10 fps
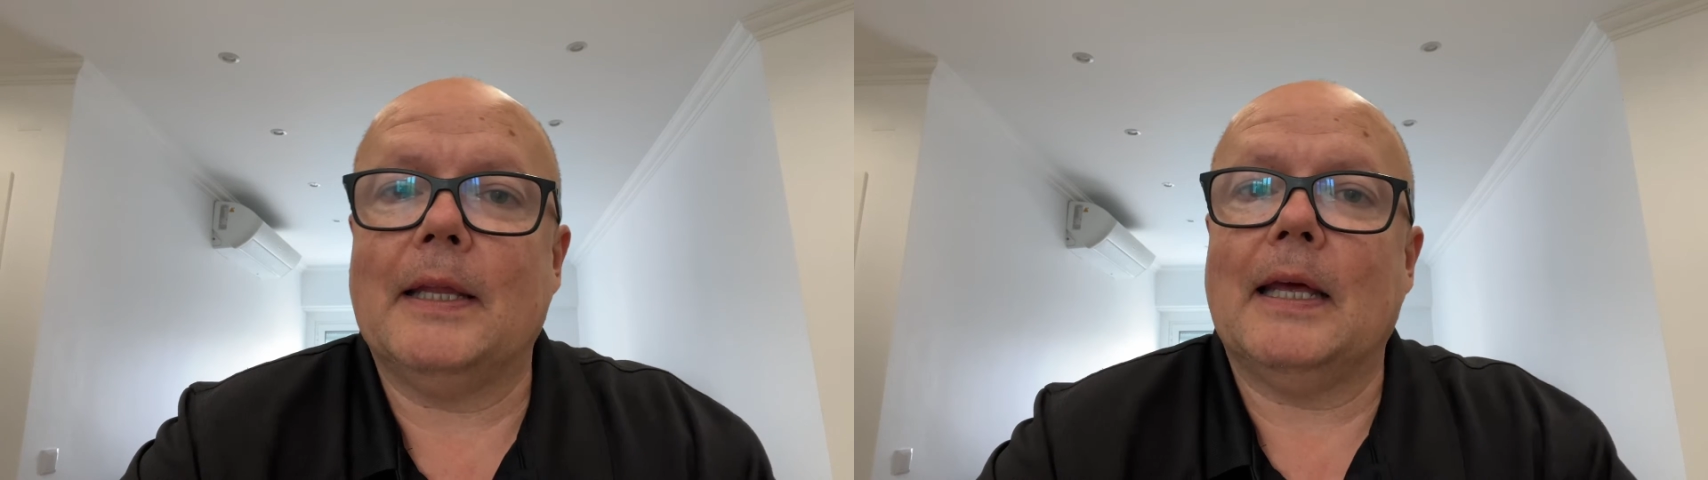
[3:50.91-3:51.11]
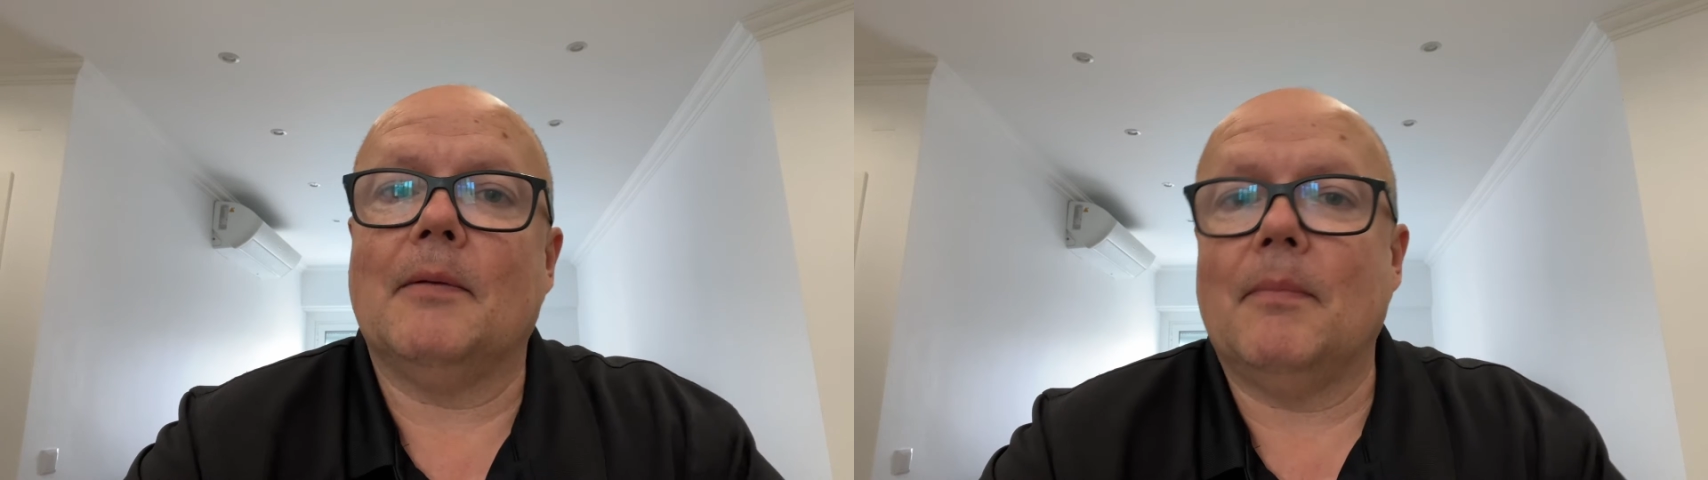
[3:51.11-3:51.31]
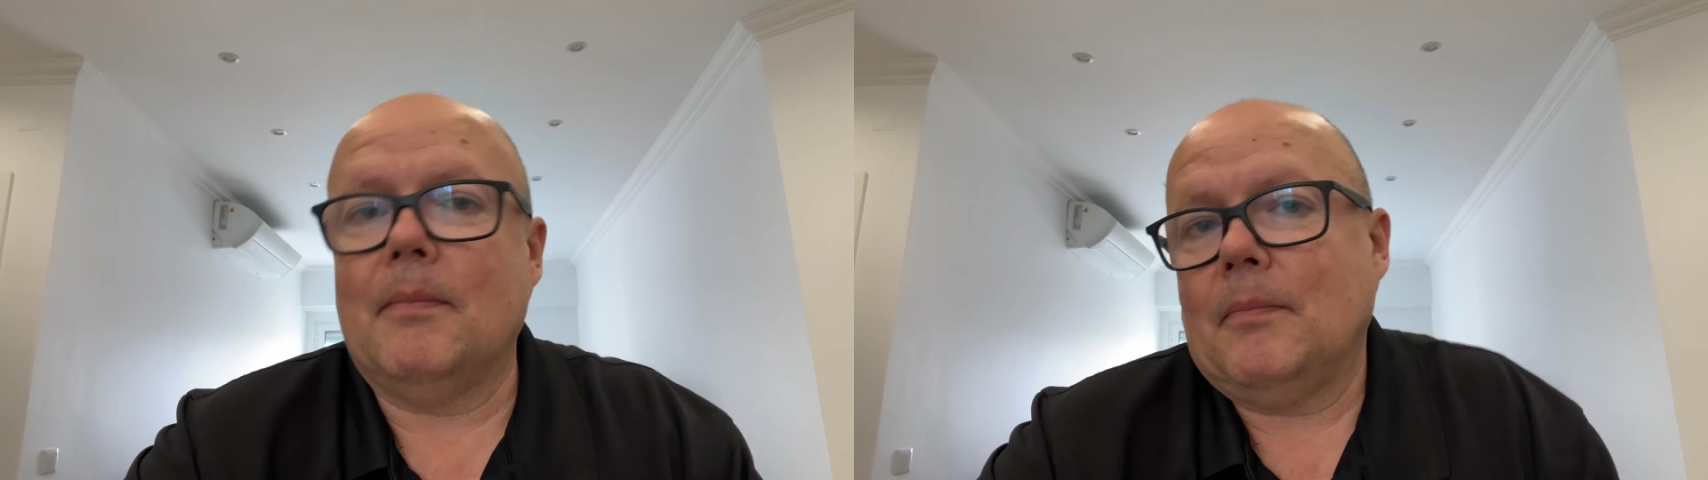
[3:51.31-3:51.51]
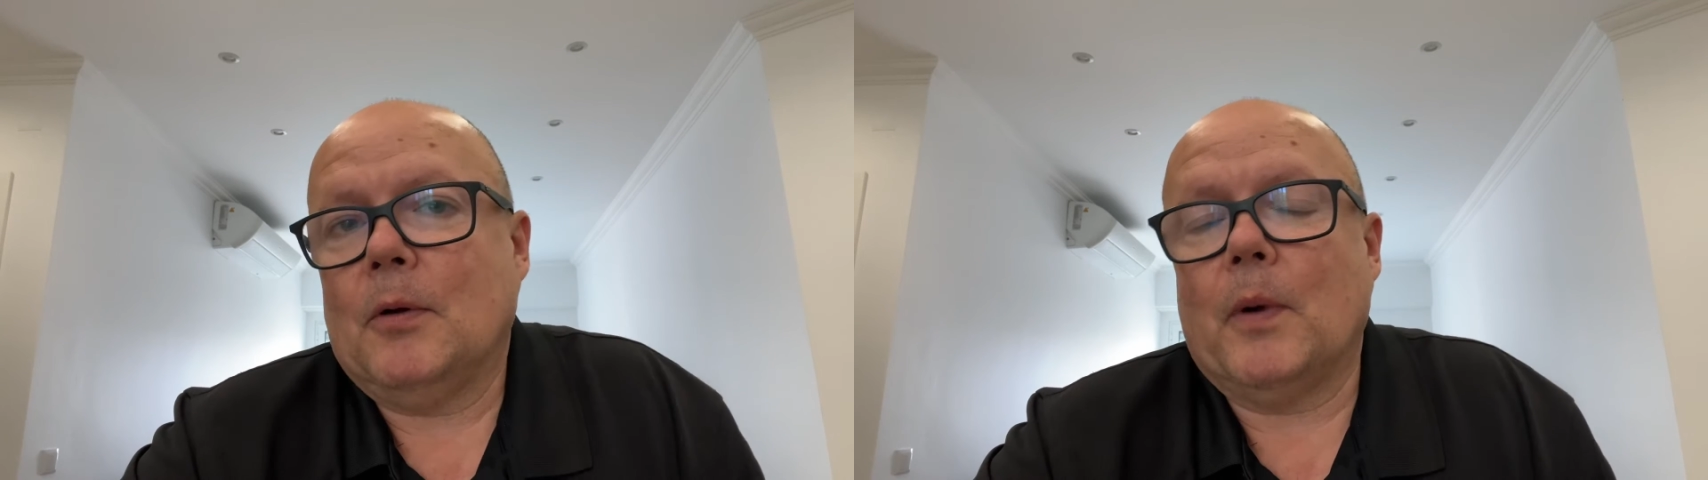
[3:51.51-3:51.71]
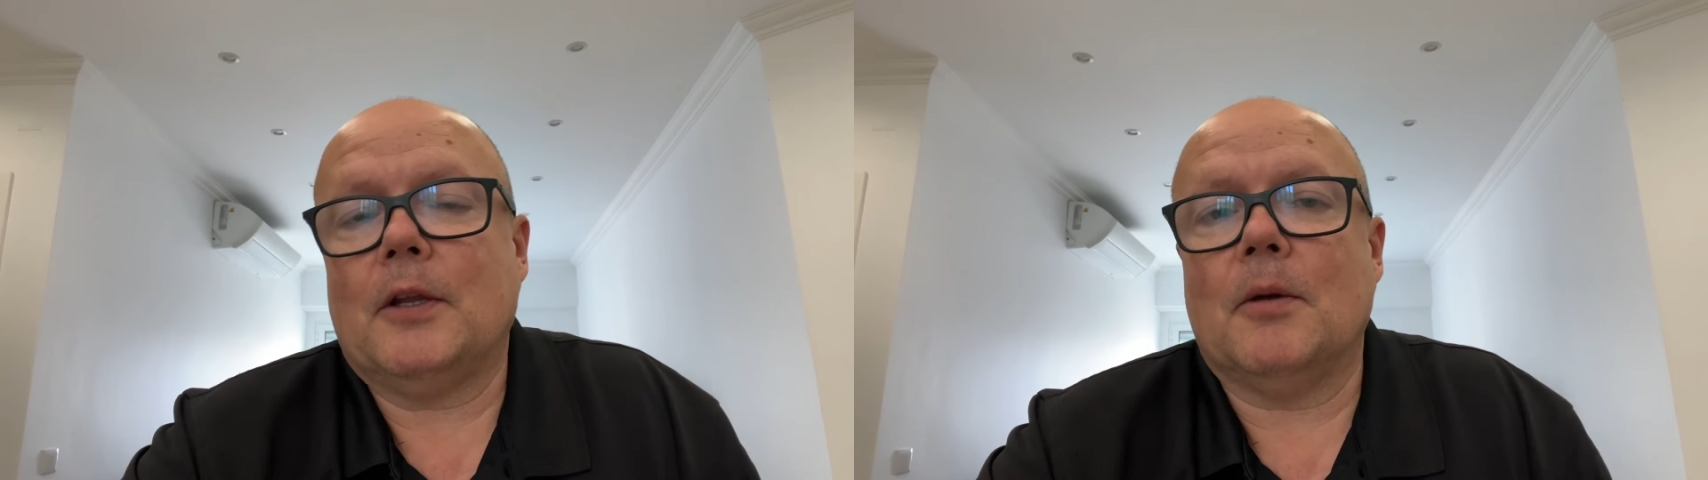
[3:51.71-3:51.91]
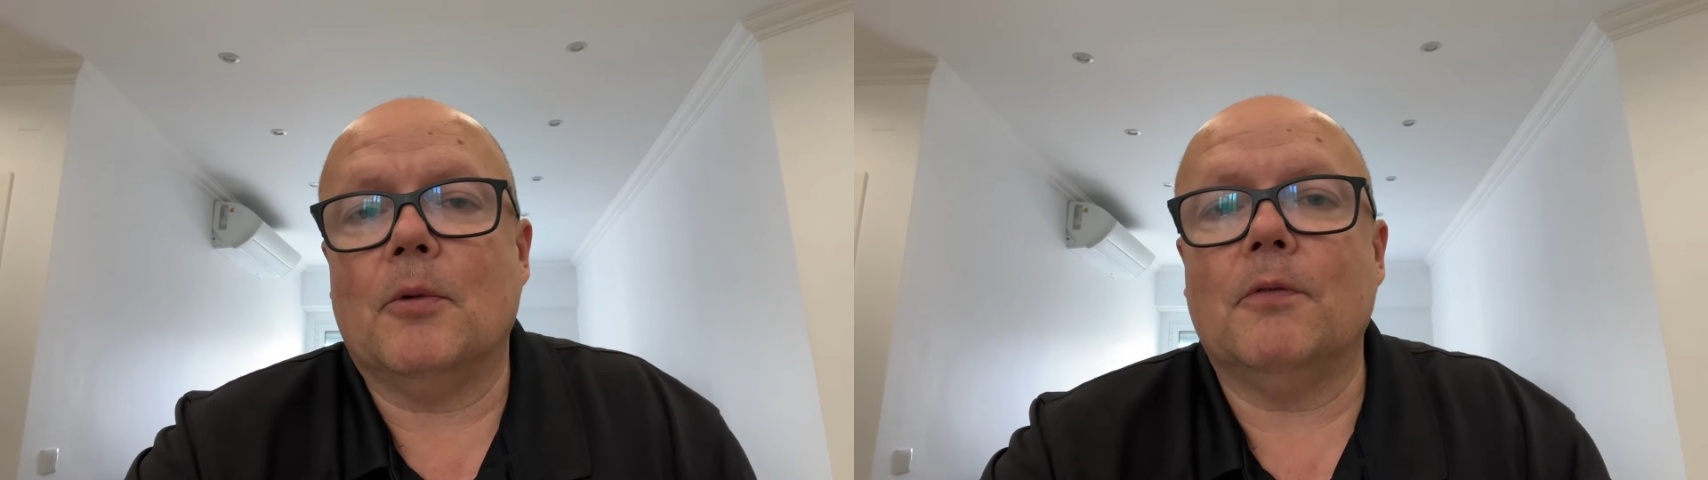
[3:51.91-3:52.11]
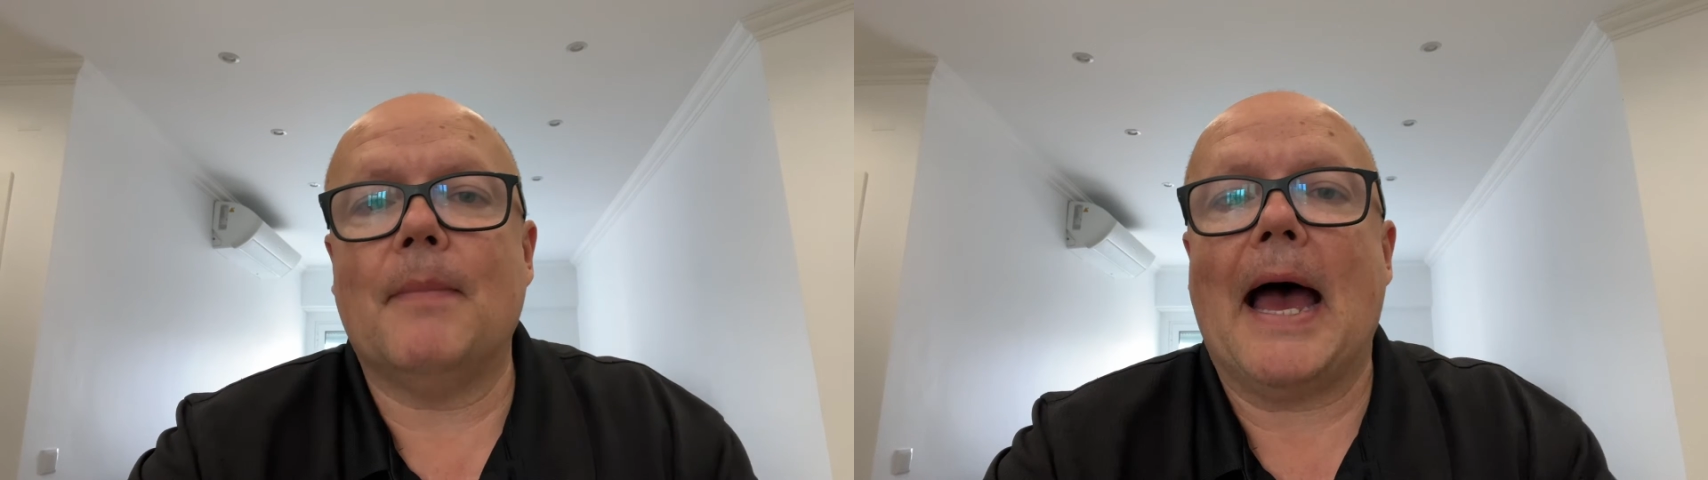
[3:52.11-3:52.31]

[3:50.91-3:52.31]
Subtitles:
and then whether you move